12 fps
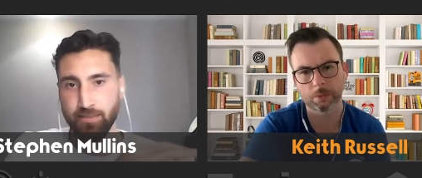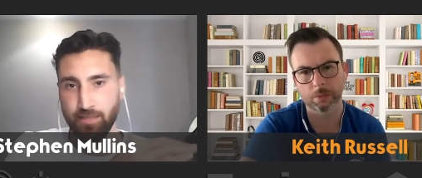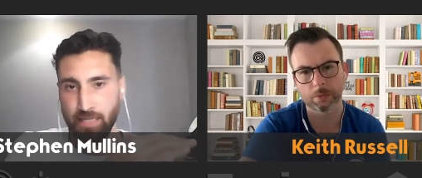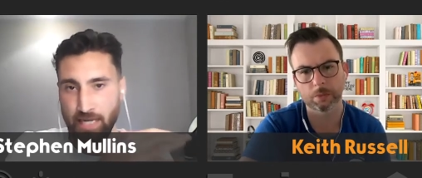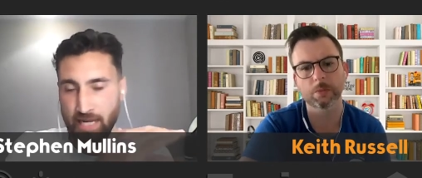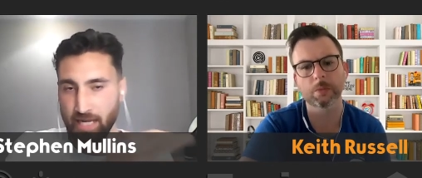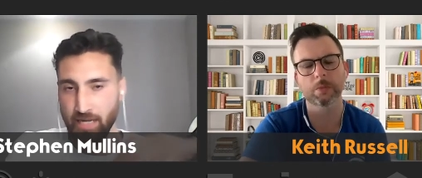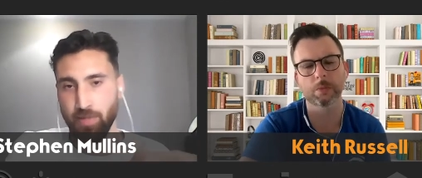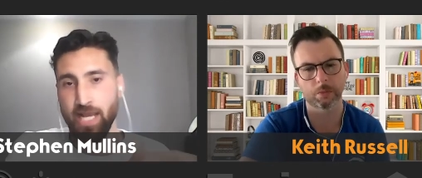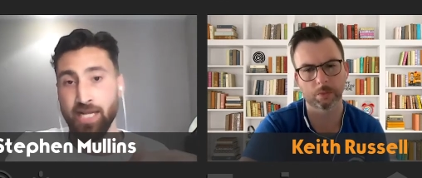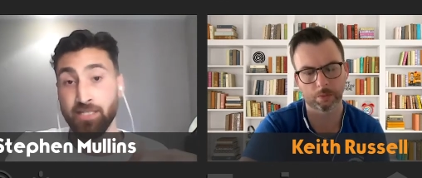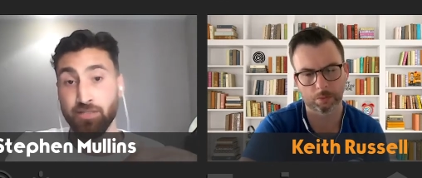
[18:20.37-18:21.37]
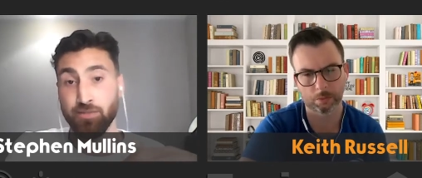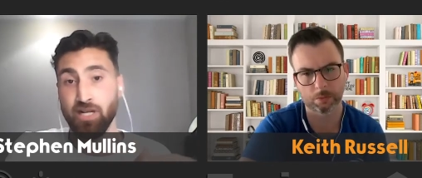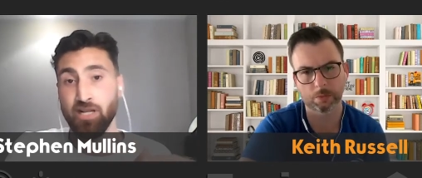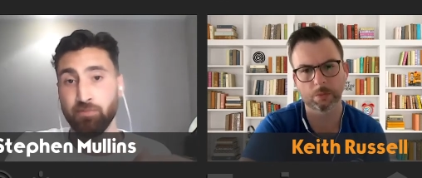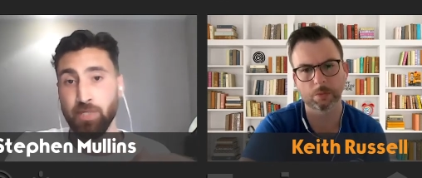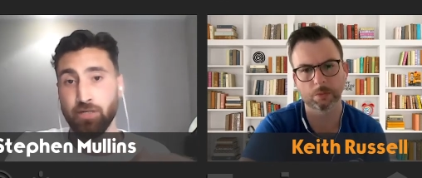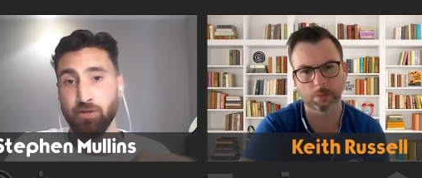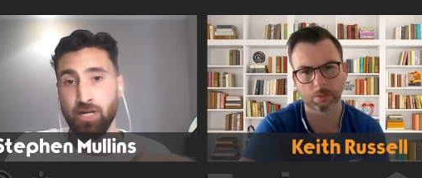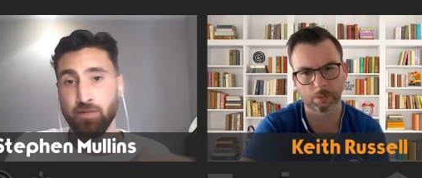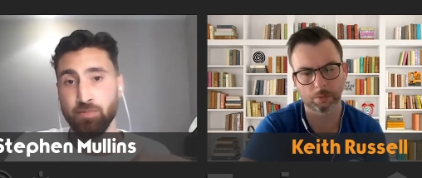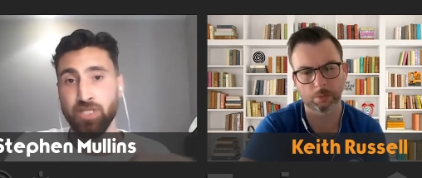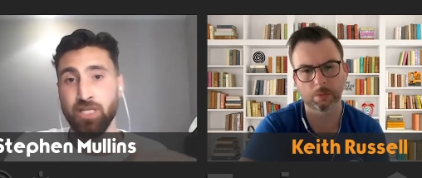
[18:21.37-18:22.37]
Speaker 1: um, eight to 12
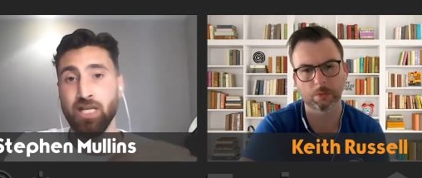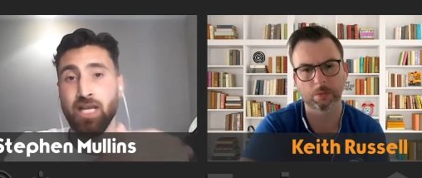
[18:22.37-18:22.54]
milligrams.